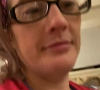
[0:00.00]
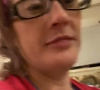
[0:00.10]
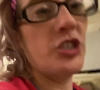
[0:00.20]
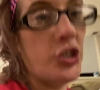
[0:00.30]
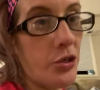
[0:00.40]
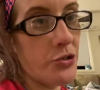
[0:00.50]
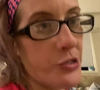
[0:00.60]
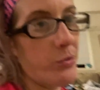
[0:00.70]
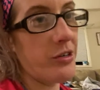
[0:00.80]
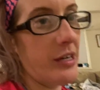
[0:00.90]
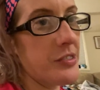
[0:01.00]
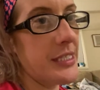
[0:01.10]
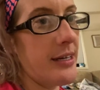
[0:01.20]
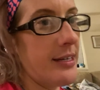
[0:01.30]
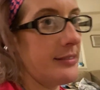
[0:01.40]
She knows the word
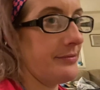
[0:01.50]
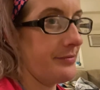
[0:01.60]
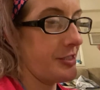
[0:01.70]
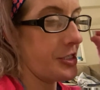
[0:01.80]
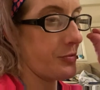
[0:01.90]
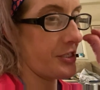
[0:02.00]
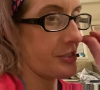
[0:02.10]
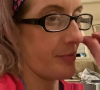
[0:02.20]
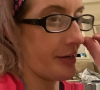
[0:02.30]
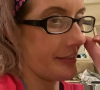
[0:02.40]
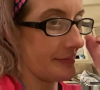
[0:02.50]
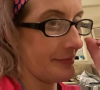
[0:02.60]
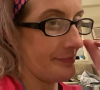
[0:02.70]
outside. She's really smart.